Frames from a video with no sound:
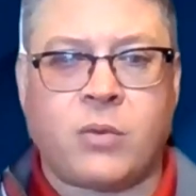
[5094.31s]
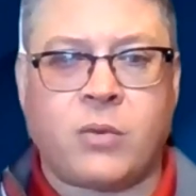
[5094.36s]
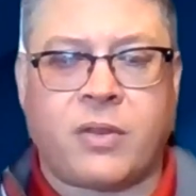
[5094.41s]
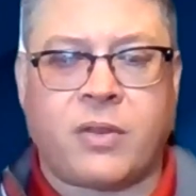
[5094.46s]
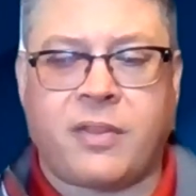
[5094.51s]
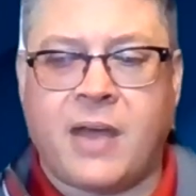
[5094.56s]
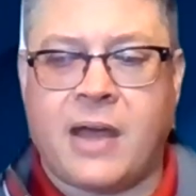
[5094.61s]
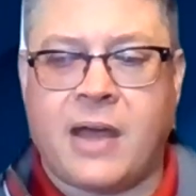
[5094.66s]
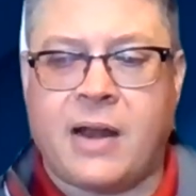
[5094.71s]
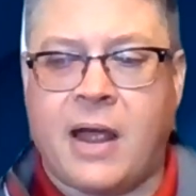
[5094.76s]
And
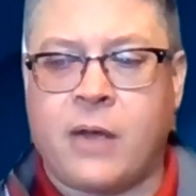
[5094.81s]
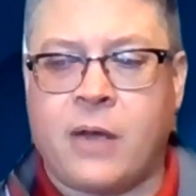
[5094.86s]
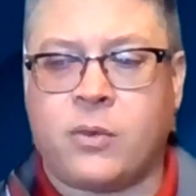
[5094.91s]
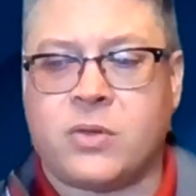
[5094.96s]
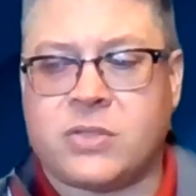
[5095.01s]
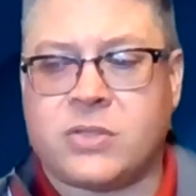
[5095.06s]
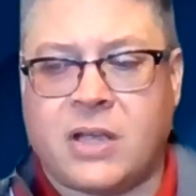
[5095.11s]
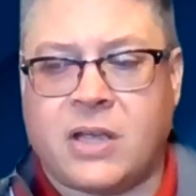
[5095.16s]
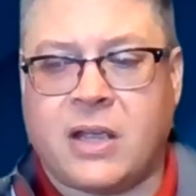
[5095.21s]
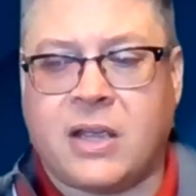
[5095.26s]
with that, I
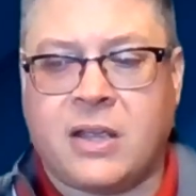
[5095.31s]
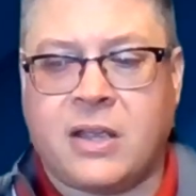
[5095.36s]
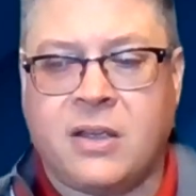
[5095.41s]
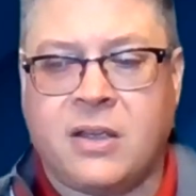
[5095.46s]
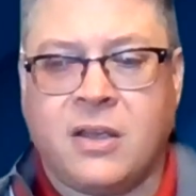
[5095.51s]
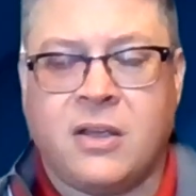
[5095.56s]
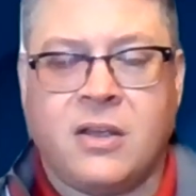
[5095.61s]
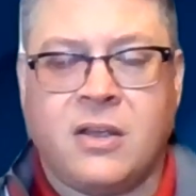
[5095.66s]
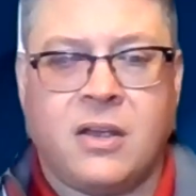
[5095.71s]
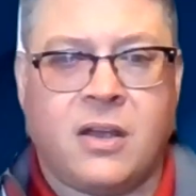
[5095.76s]
will
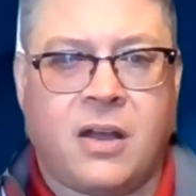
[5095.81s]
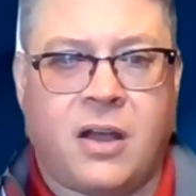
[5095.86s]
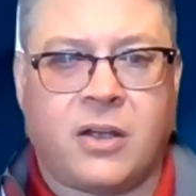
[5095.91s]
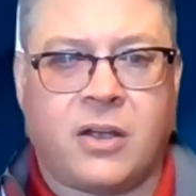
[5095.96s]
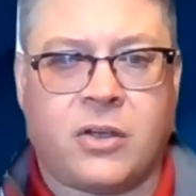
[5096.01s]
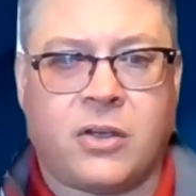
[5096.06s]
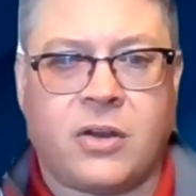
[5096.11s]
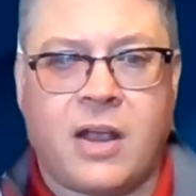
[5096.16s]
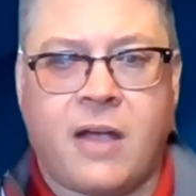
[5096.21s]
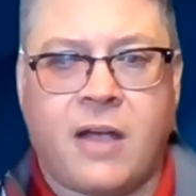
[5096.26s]
say,
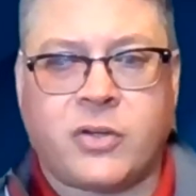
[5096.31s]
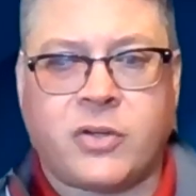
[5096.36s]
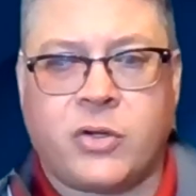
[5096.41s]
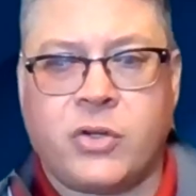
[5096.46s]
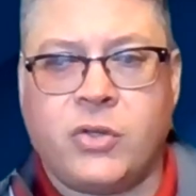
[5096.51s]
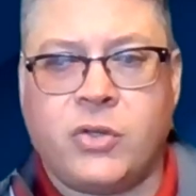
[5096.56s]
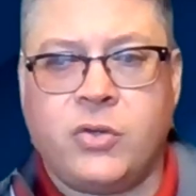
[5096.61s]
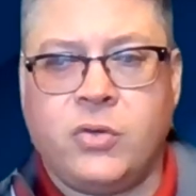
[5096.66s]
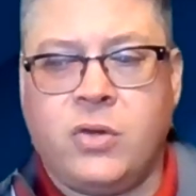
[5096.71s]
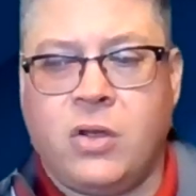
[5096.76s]
uh, good
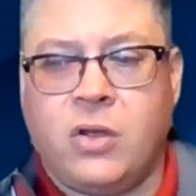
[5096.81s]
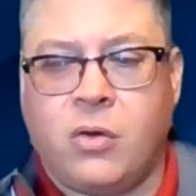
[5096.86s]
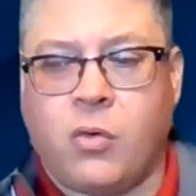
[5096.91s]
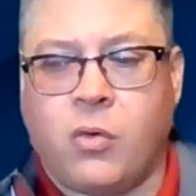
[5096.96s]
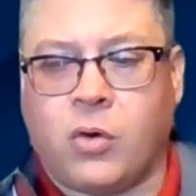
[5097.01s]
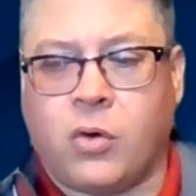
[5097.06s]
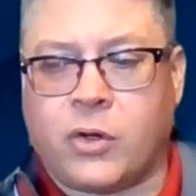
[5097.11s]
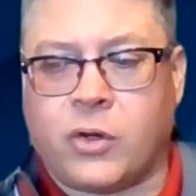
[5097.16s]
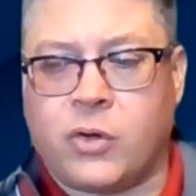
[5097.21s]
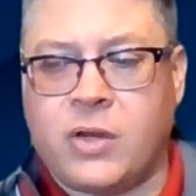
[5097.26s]
afternoon
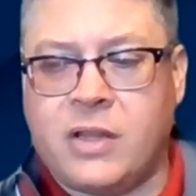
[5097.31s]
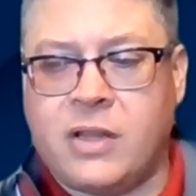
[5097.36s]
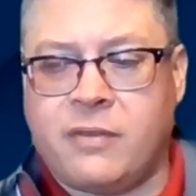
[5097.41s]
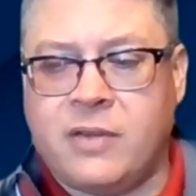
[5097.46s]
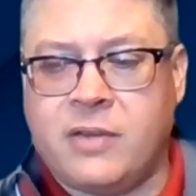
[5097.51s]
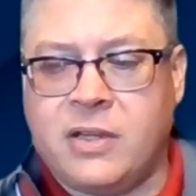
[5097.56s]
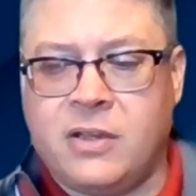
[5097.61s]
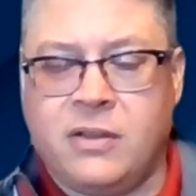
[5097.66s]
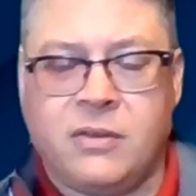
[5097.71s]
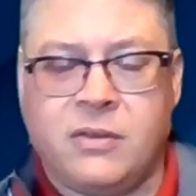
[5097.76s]
or good
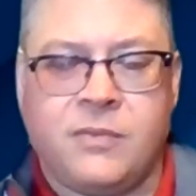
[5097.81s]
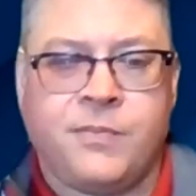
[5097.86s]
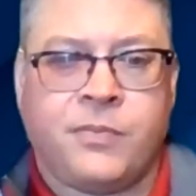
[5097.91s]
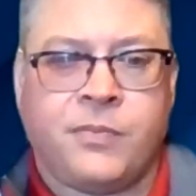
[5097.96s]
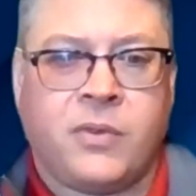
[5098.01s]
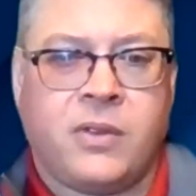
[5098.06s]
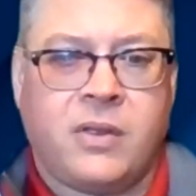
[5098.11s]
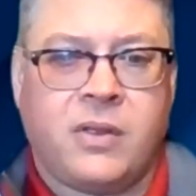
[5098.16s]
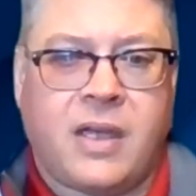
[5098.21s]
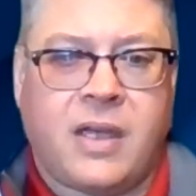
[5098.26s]
evening
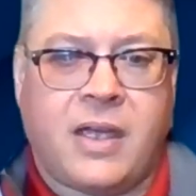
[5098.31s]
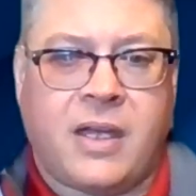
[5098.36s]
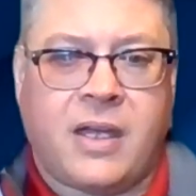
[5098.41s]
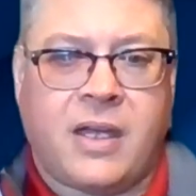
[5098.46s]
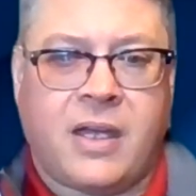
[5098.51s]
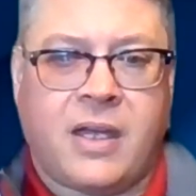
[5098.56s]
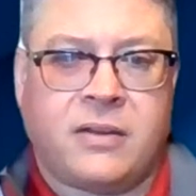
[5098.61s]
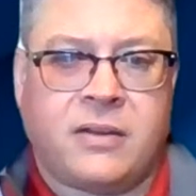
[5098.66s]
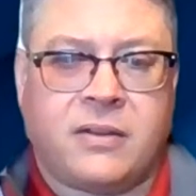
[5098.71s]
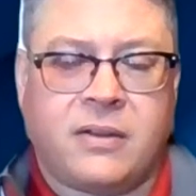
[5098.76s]

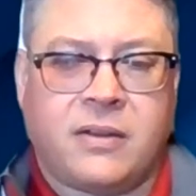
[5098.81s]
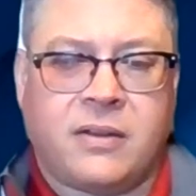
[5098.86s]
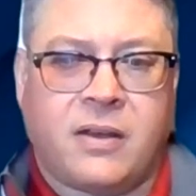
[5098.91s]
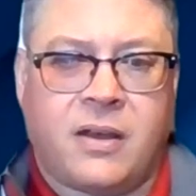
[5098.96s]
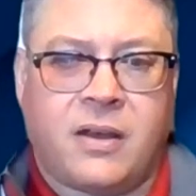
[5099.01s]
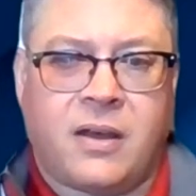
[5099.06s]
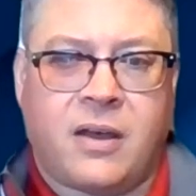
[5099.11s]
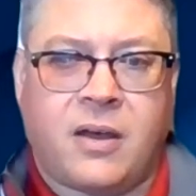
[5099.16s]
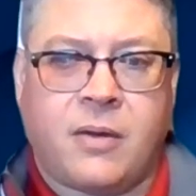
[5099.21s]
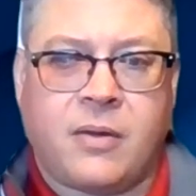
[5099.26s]
and,
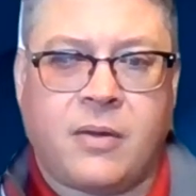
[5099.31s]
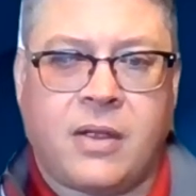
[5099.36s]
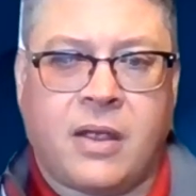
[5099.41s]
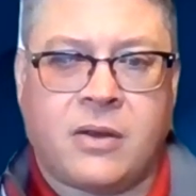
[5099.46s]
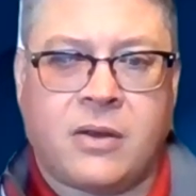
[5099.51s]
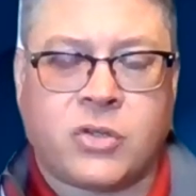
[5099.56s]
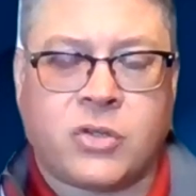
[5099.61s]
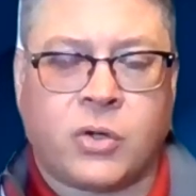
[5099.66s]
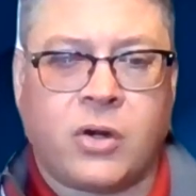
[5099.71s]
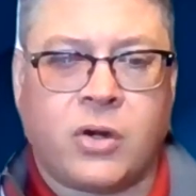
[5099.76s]
uh,
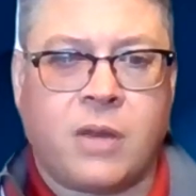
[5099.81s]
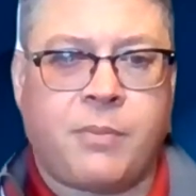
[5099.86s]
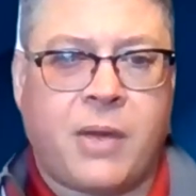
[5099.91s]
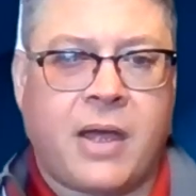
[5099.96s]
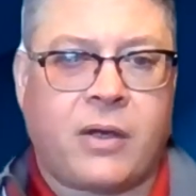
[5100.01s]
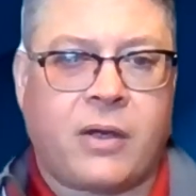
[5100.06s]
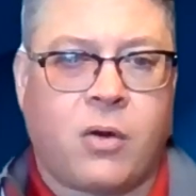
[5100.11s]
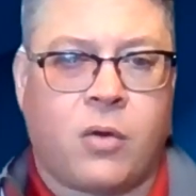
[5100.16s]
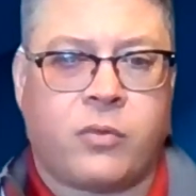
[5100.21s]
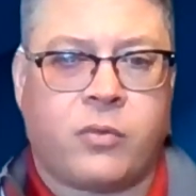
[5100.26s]
and turn it
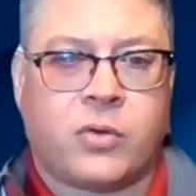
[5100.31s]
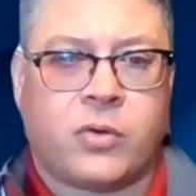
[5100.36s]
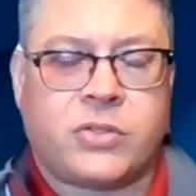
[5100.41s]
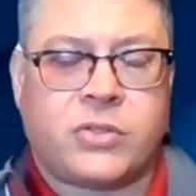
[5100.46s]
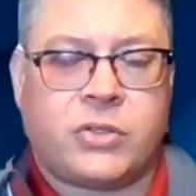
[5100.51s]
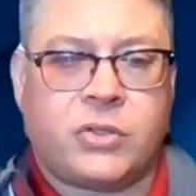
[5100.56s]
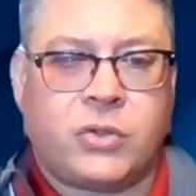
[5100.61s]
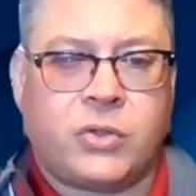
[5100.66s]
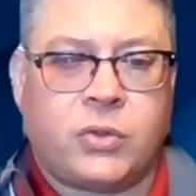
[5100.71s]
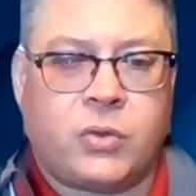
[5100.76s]
back over
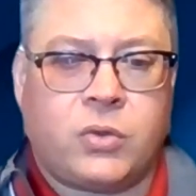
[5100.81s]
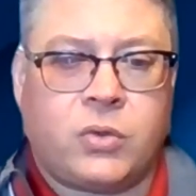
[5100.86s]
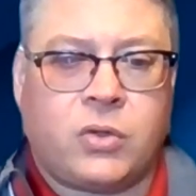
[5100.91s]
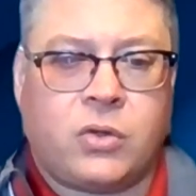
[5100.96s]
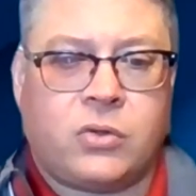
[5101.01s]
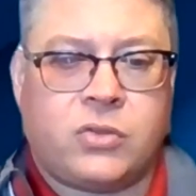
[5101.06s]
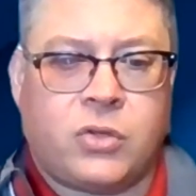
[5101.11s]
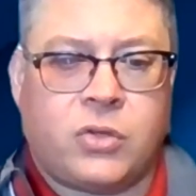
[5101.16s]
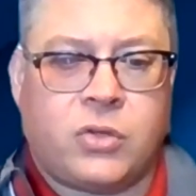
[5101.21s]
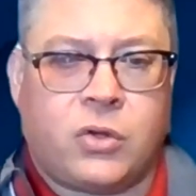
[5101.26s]
to,
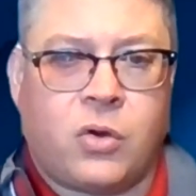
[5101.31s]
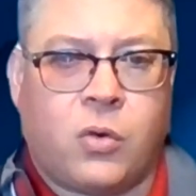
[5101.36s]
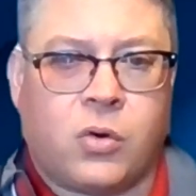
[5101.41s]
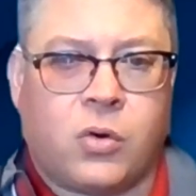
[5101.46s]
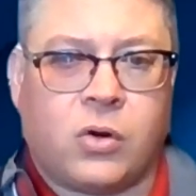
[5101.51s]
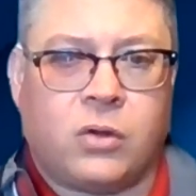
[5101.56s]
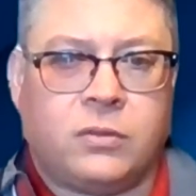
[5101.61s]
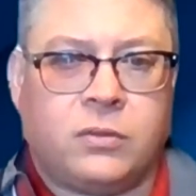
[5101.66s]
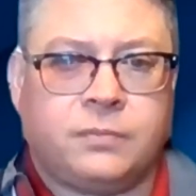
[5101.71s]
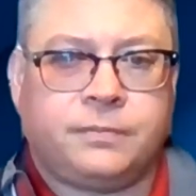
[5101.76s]
to
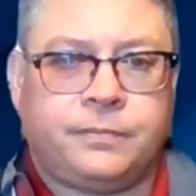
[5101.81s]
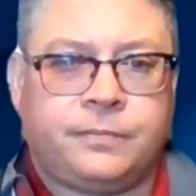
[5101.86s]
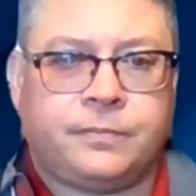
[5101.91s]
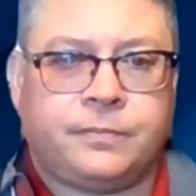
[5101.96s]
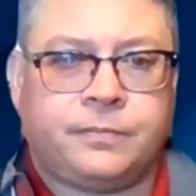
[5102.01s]
Coral.